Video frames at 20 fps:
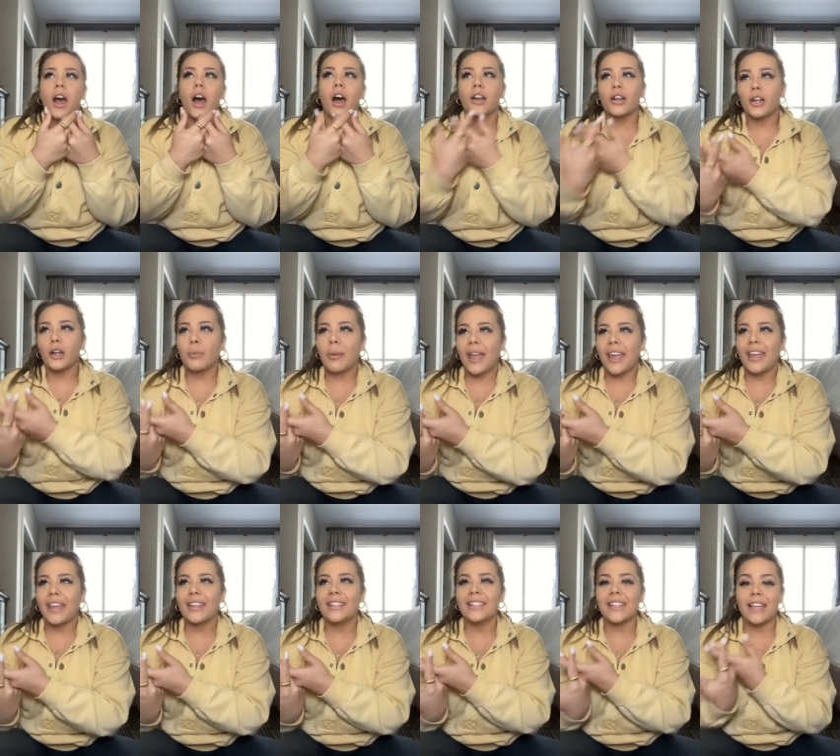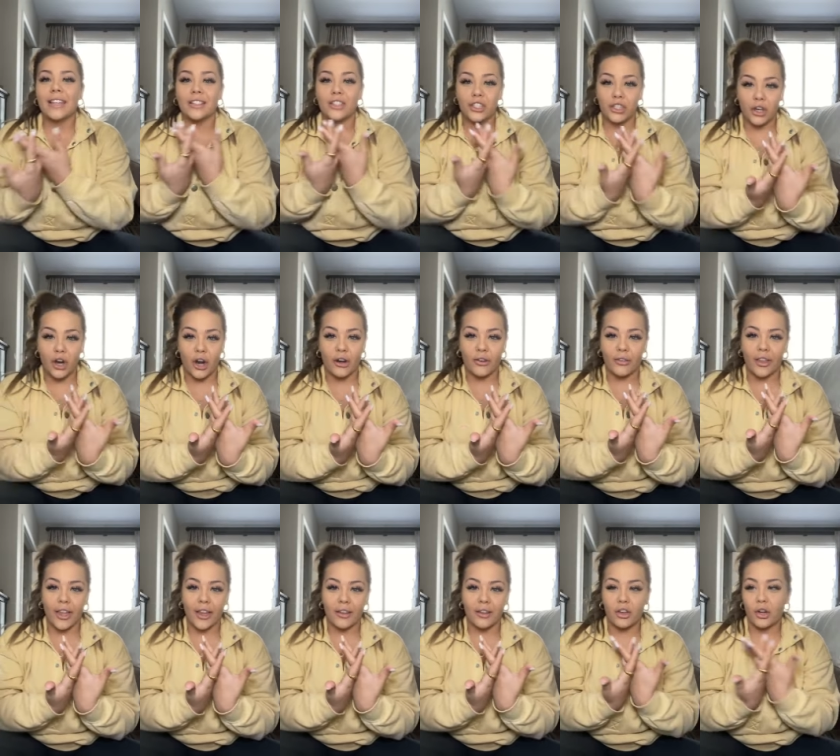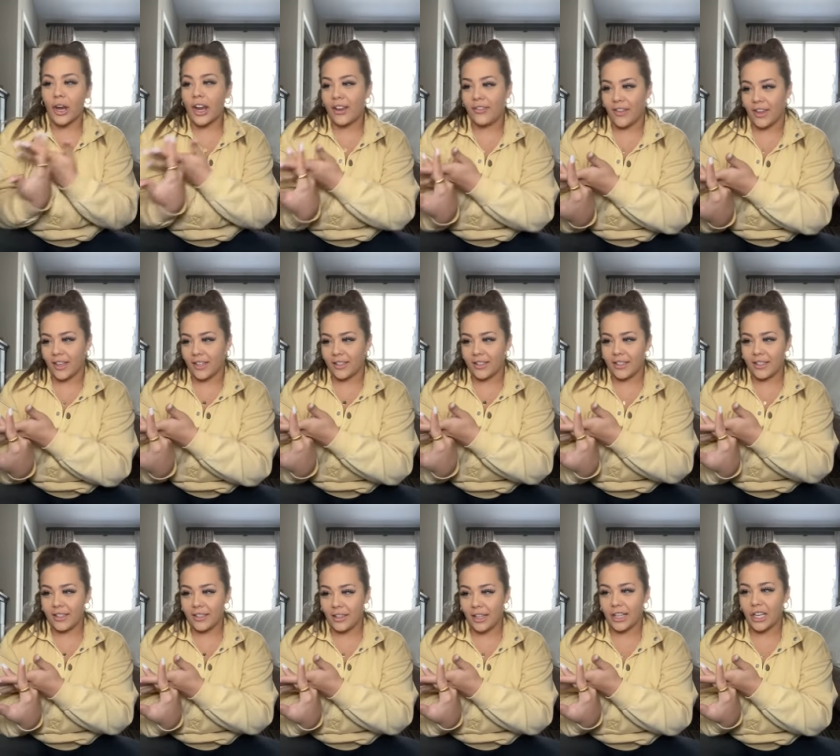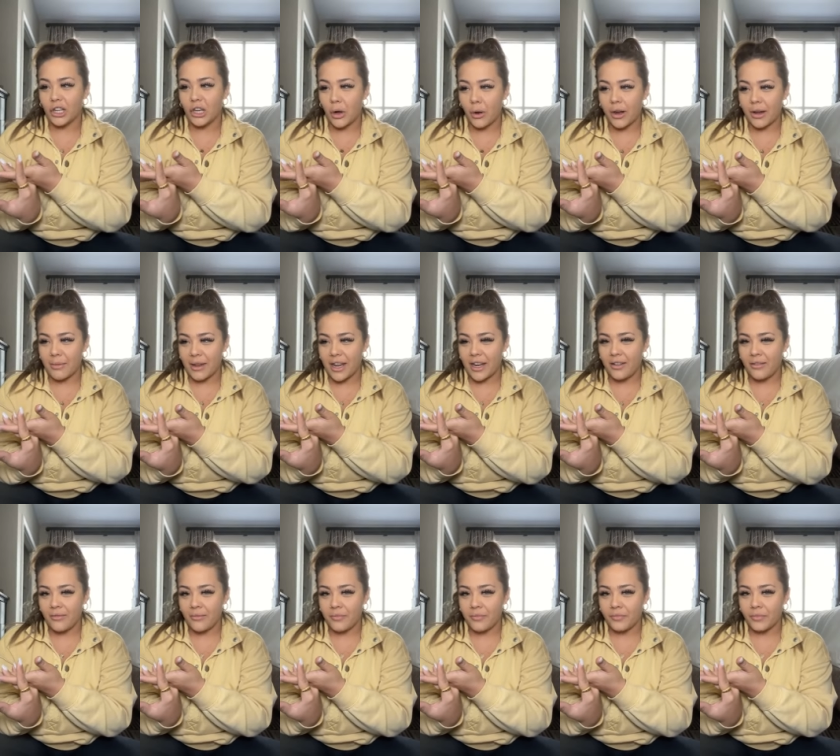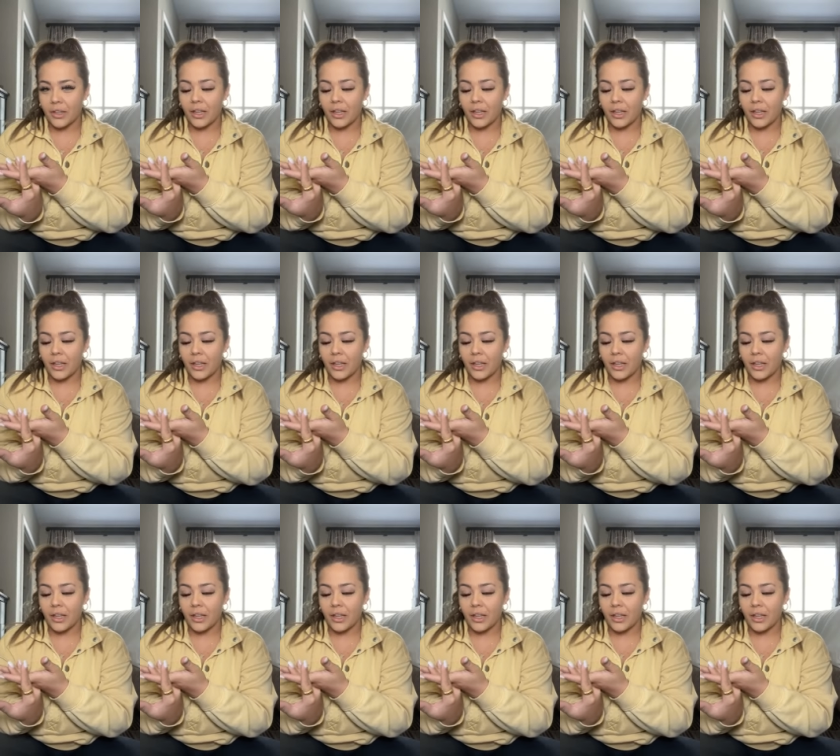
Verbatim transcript: hunger pains and start like cravings. Like you know what I mean?